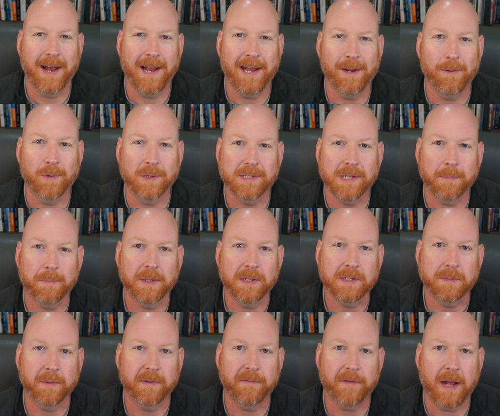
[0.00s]
Hey, what's up,
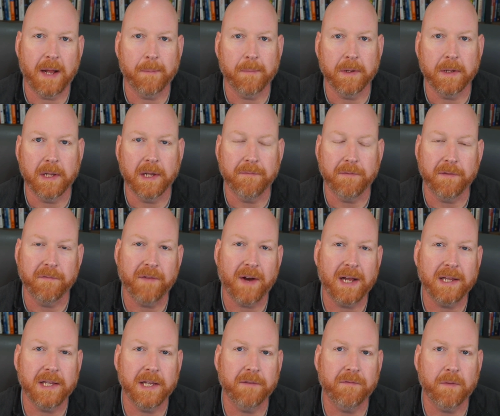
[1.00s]
Leadsmith family? If you
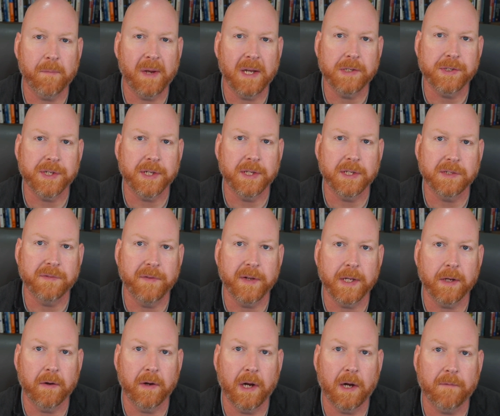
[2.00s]
find the information in this
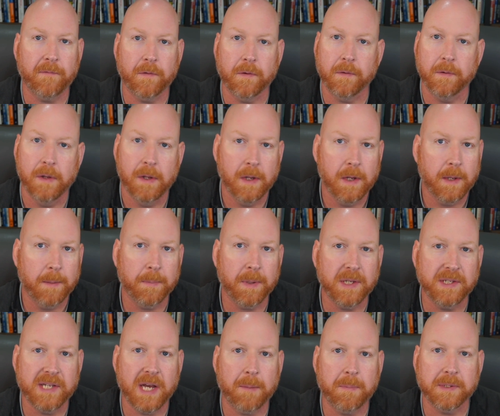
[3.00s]
video helpful,
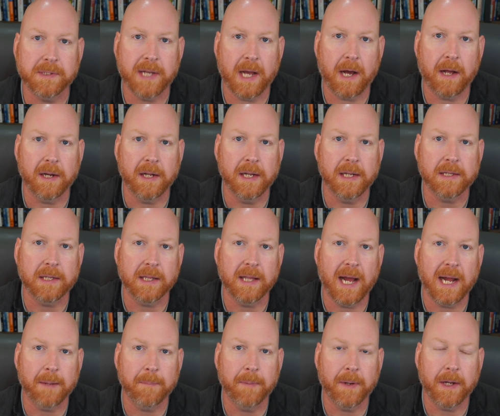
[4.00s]
please help us out and hit the
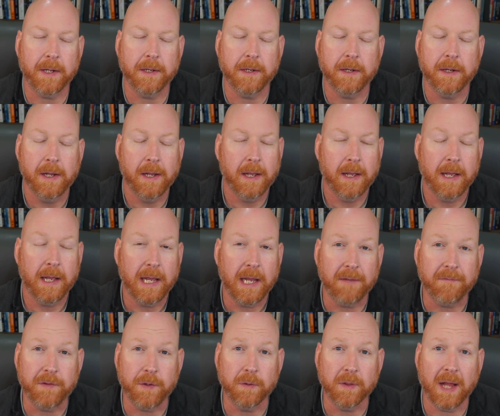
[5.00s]
like button.
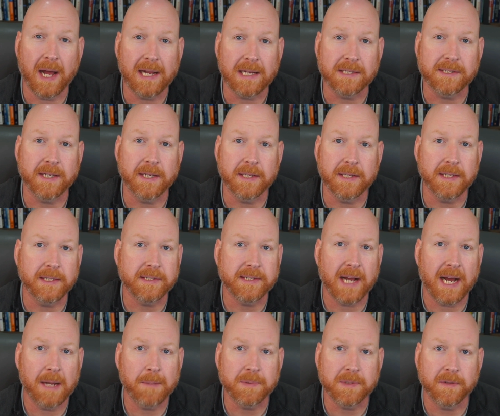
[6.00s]
If you like seeing these
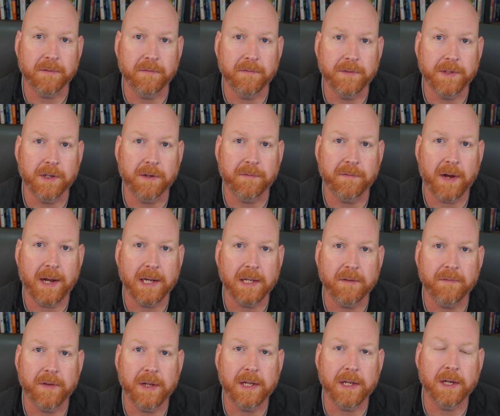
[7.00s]
types of deal
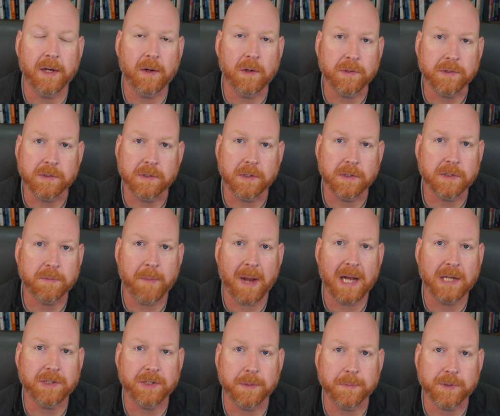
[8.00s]
finding videos,
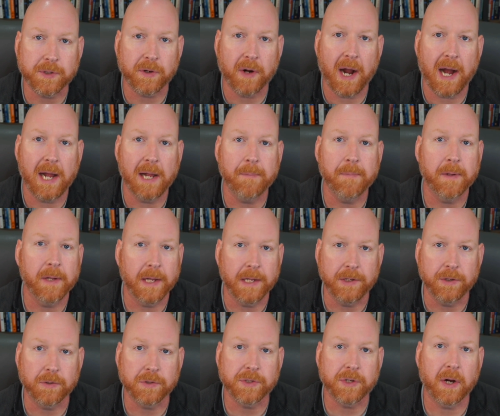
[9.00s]
smash subscribe
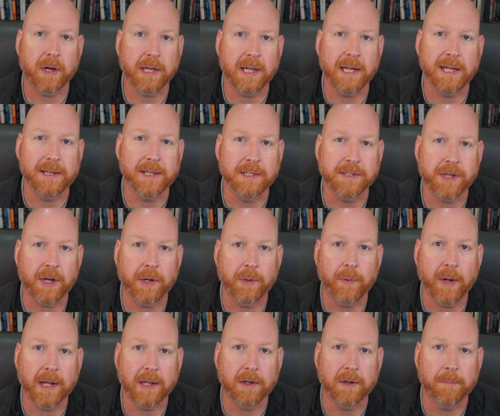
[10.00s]
and you'll start getting these on a
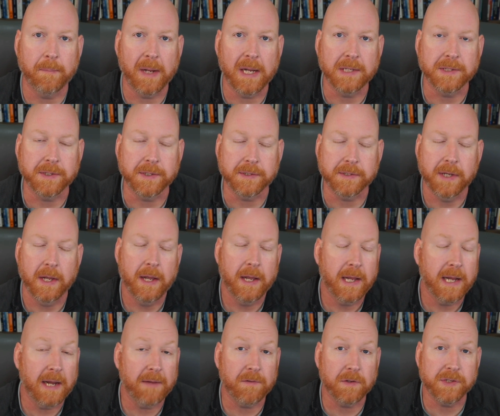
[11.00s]
regular basis.
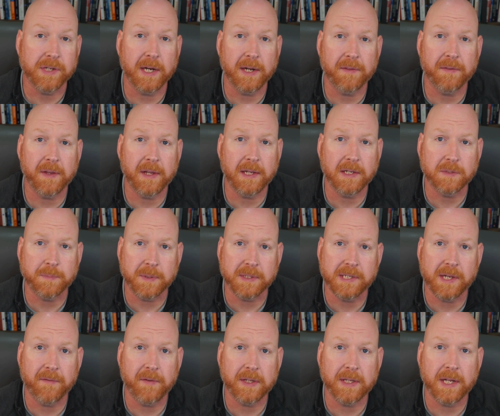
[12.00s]
If there's anything
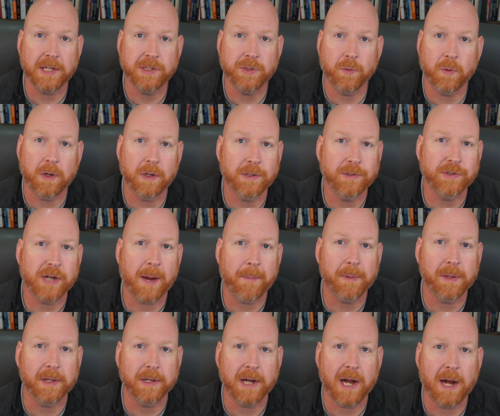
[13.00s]
specific that you want,
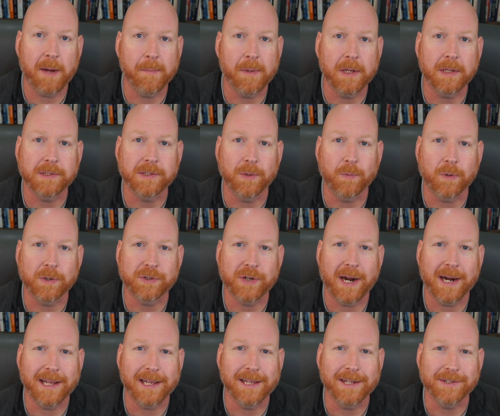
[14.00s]
drop it in the comments and we'll
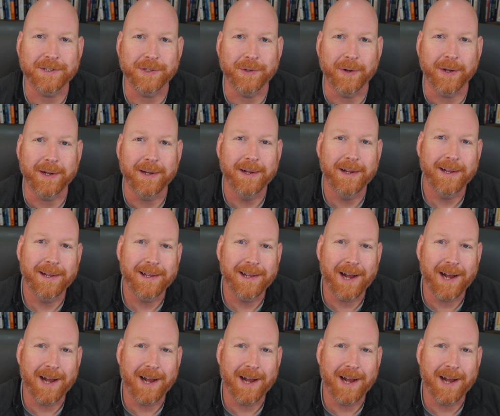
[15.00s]
try to get to it.